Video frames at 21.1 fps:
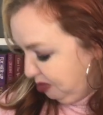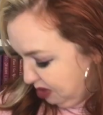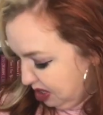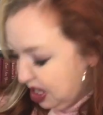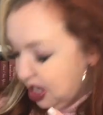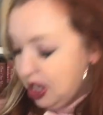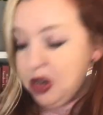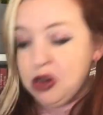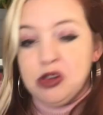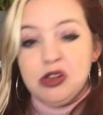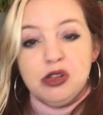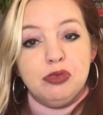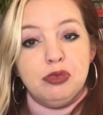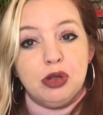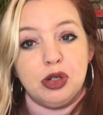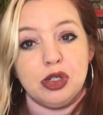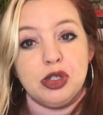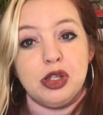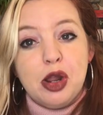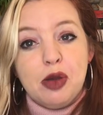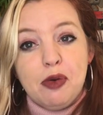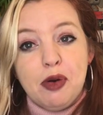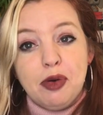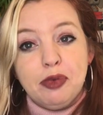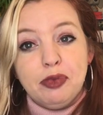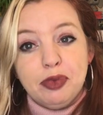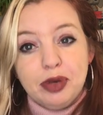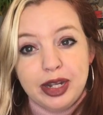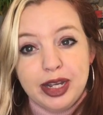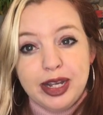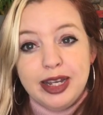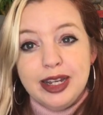here are some books that I want to
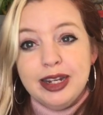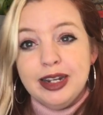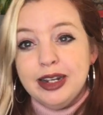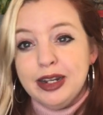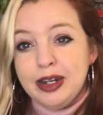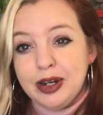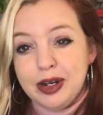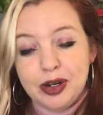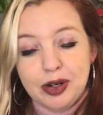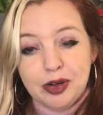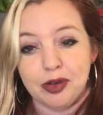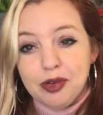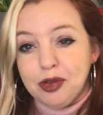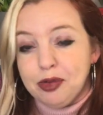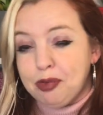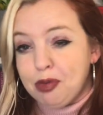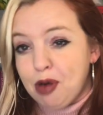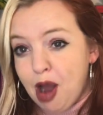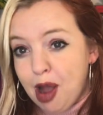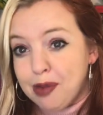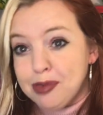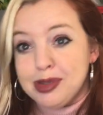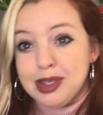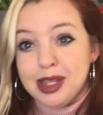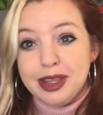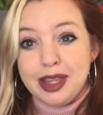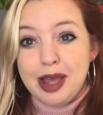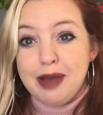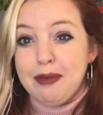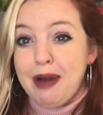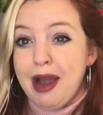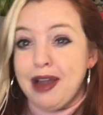read. Here are the prompts that
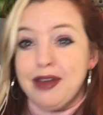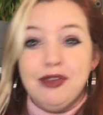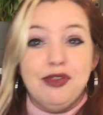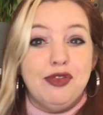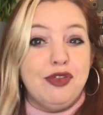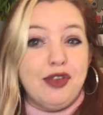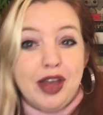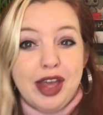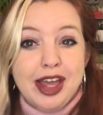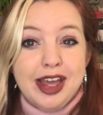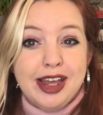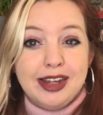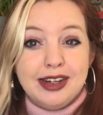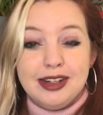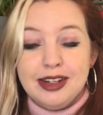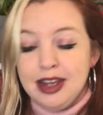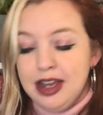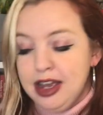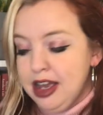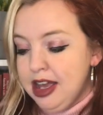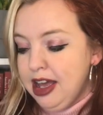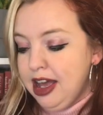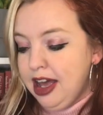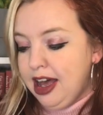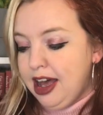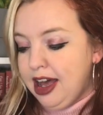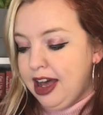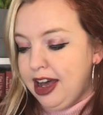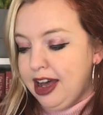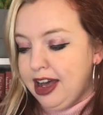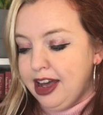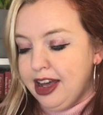they might fit.
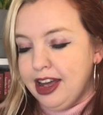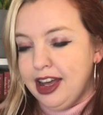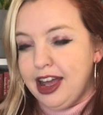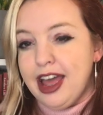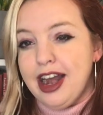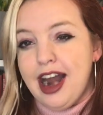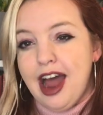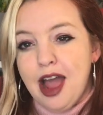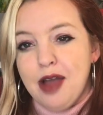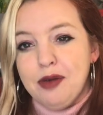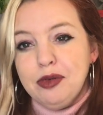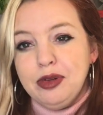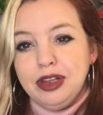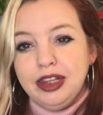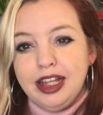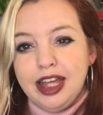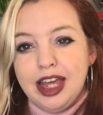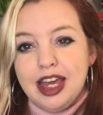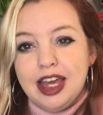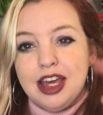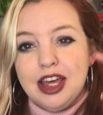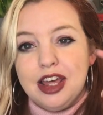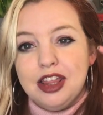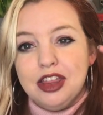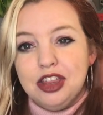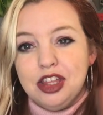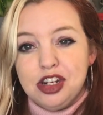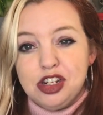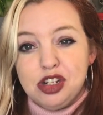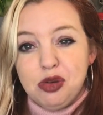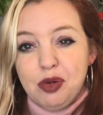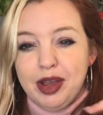Uh, and I will link
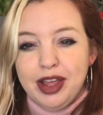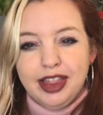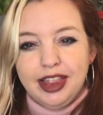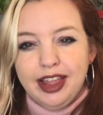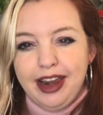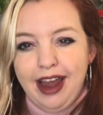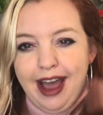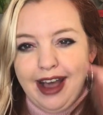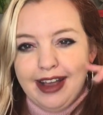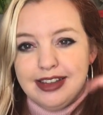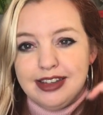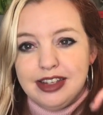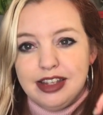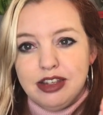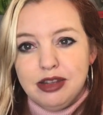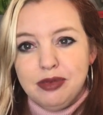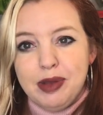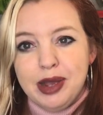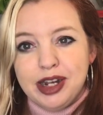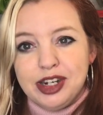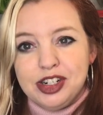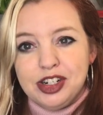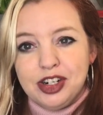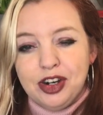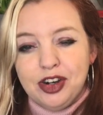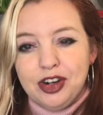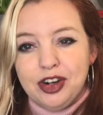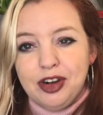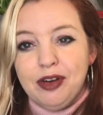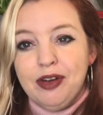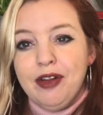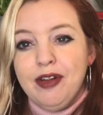the tweet that has this
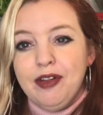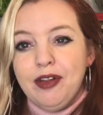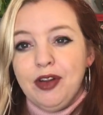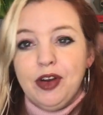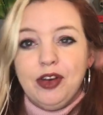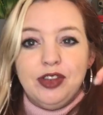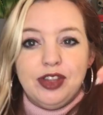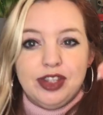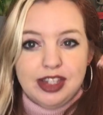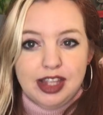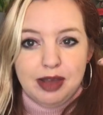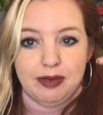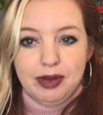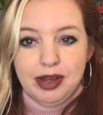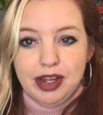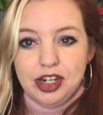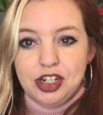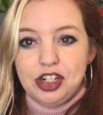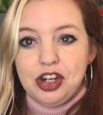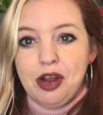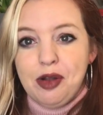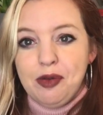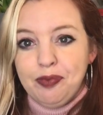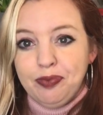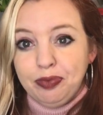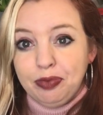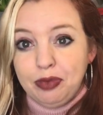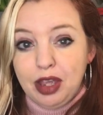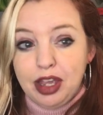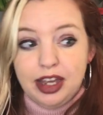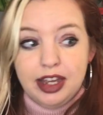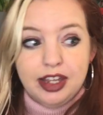picture or this image
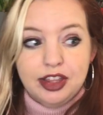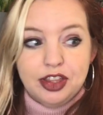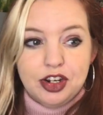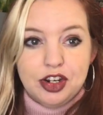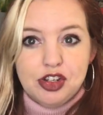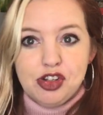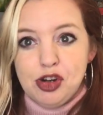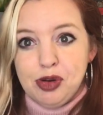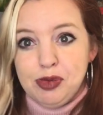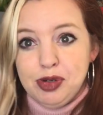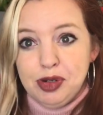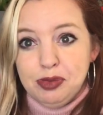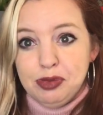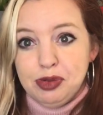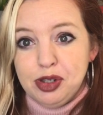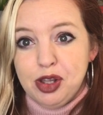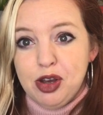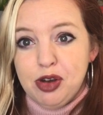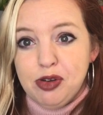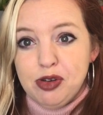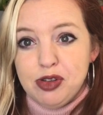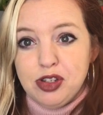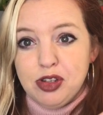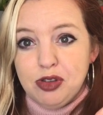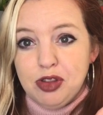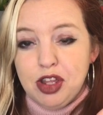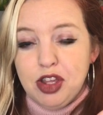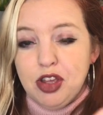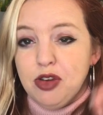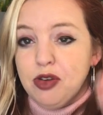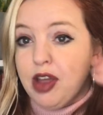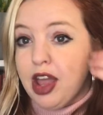in the description below so
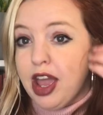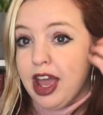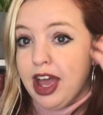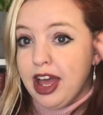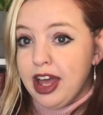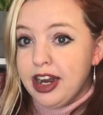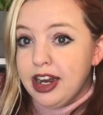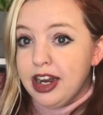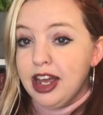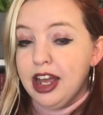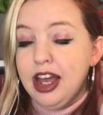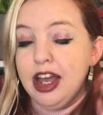that you can